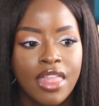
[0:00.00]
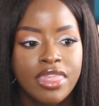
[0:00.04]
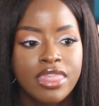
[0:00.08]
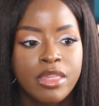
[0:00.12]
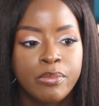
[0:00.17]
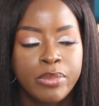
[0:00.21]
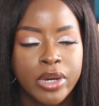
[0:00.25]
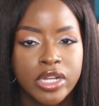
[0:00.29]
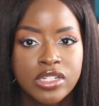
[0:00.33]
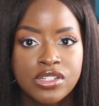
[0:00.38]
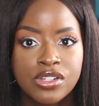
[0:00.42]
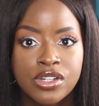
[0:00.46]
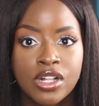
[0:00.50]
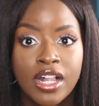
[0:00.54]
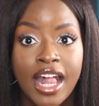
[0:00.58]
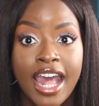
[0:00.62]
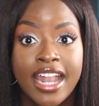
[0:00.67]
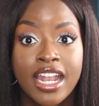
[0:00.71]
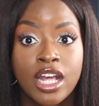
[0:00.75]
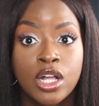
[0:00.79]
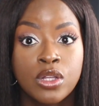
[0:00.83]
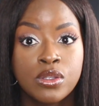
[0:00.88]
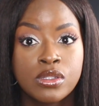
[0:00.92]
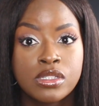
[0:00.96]
the bottle.
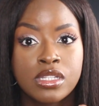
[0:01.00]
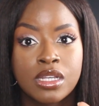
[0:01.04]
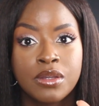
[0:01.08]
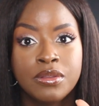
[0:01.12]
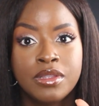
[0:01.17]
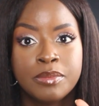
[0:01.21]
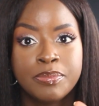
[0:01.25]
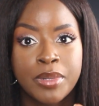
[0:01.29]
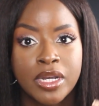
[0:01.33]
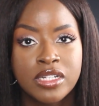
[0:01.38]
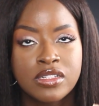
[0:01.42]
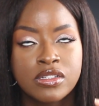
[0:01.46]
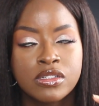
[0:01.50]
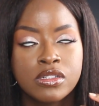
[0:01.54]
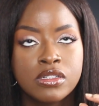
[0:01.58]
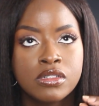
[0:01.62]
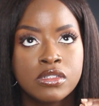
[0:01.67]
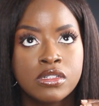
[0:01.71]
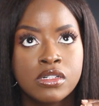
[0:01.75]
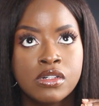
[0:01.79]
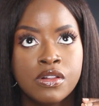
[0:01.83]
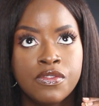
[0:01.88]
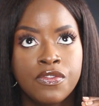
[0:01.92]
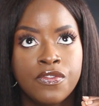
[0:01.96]
And also the
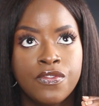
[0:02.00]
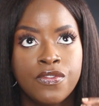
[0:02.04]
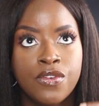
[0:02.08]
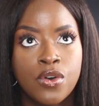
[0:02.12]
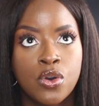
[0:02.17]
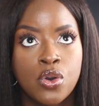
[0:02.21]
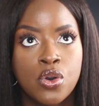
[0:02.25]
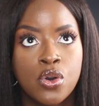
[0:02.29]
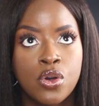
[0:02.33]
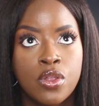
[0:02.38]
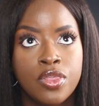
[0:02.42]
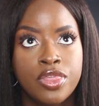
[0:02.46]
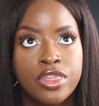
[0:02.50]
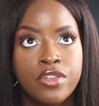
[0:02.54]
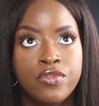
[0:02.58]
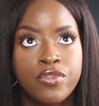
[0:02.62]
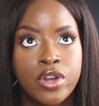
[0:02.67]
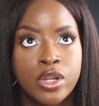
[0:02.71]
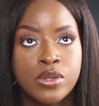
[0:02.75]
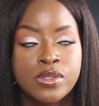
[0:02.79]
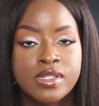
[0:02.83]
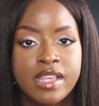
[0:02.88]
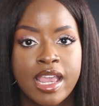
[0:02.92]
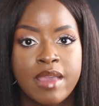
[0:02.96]
bottle for the
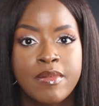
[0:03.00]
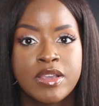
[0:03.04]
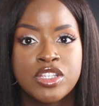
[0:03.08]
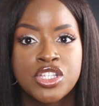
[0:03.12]
Rosehip,